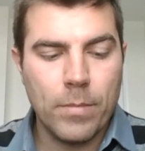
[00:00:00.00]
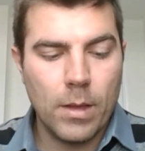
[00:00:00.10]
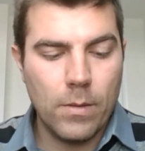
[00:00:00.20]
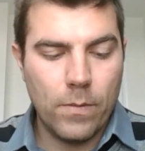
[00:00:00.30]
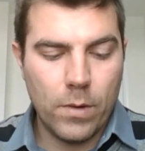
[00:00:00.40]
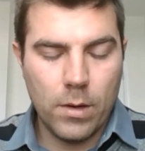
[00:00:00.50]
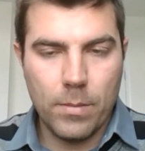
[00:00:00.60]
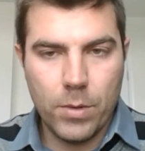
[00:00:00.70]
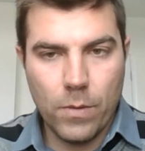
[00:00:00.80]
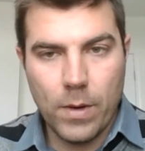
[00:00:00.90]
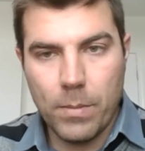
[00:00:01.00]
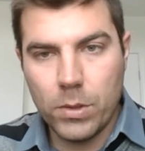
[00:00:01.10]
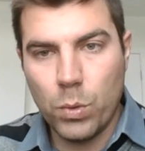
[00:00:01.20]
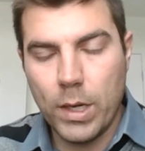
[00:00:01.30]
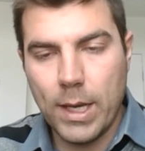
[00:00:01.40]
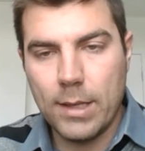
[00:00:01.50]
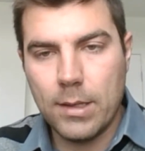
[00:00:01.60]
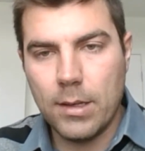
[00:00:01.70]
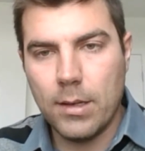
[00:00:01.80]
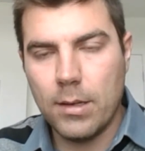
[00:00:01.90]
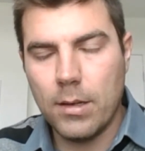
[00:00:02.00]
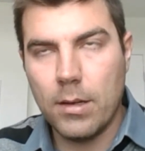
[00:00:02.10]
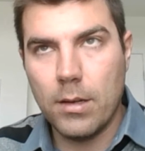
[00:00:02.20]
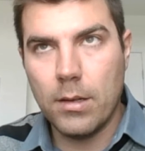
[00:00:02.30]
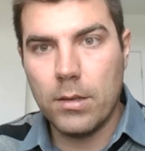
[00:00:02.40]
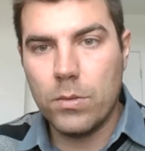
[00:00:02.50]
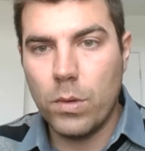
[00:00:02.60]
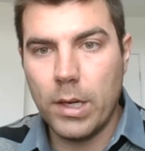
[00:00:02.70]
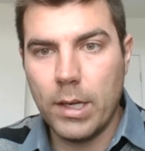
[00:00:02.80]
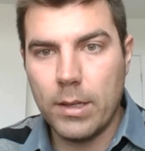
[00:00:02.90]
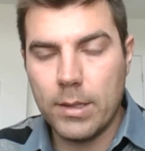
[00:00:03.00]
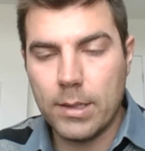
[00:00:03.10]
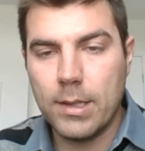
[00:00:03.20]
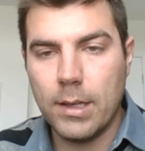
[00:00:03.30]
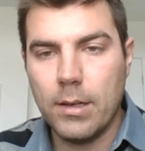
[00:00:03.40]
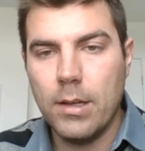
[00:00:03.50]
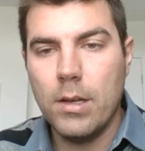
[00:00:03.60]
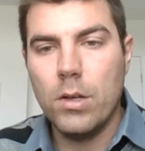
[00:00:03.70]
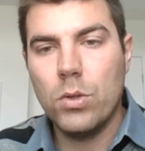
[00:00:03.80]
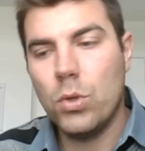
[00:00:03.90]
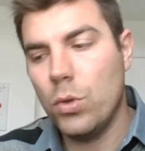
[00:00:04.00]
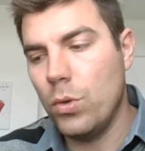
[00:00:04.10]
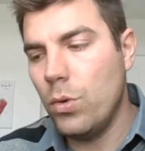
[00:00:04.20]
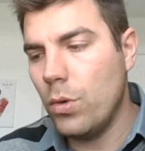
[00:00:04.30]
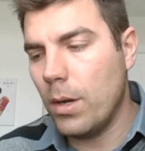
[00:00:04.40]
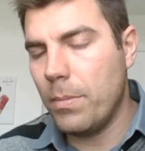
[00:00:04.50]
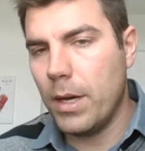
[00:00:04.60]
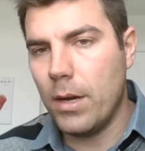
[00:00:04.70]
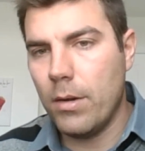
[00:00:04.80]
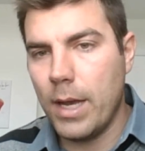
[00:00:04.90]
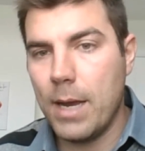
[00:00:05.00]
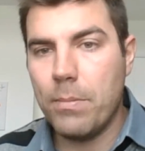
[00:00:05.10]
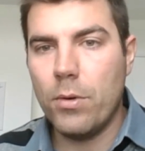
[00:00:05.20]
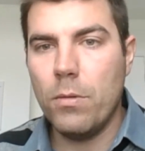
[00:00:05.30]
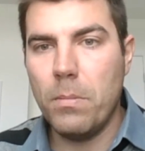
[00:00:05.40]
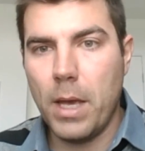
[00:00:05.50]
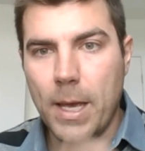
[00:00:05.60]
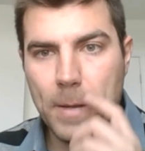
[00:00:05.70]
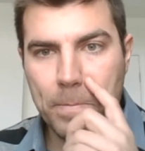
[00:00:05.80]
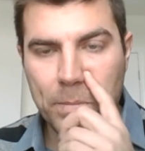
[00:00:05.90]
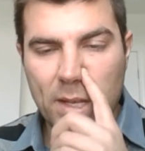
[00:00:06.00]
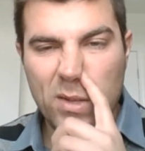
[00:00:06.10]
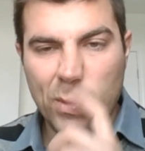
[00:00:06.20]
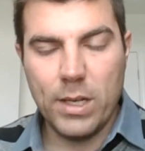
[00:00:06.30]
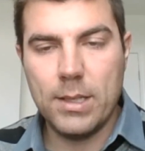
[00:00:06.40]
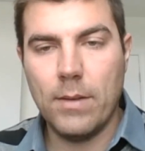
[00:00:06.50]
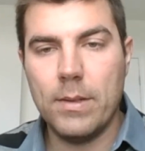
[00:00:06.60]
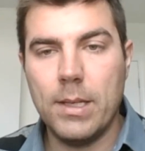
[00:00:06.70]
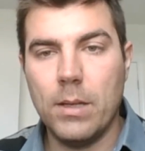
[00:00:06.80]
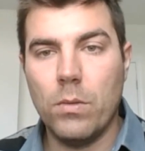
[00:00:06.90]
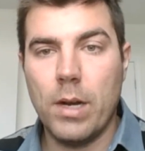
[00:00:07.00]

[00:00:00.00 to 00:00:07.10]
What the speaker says: from November 2016 to about April, May in 2017, where